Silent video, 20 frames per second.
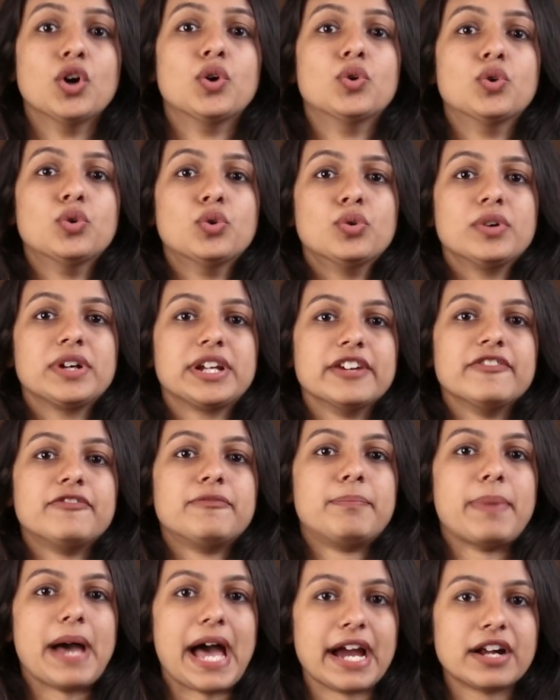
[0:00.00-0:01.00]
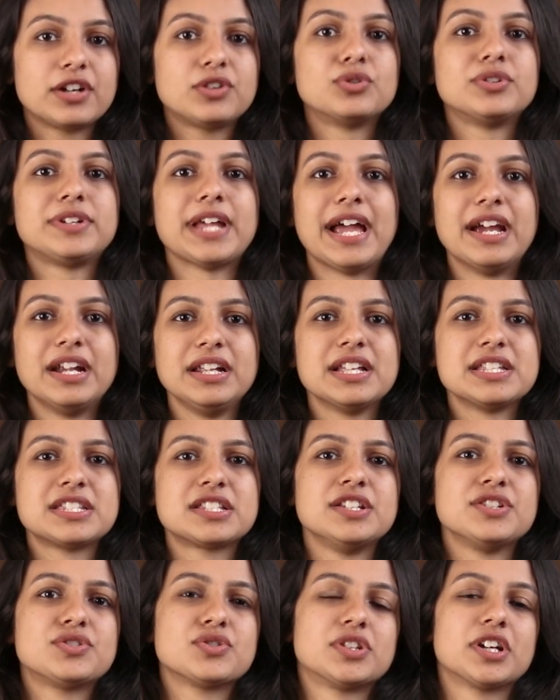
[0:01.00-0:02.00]
who give back
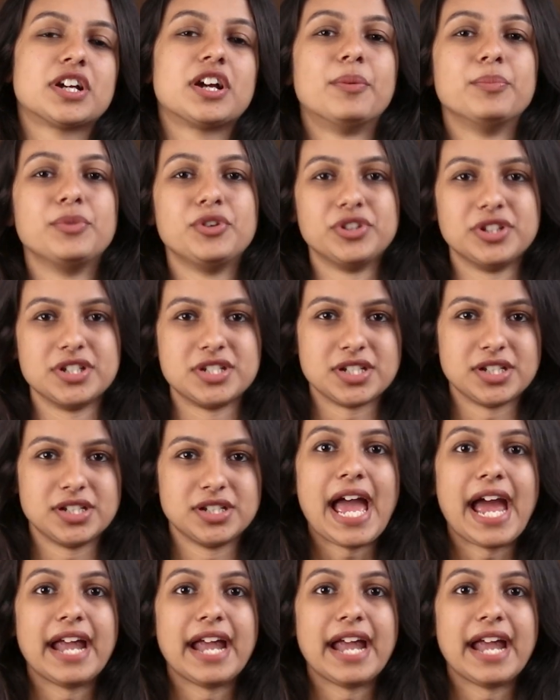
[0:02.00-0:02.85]
tirelessly to the community.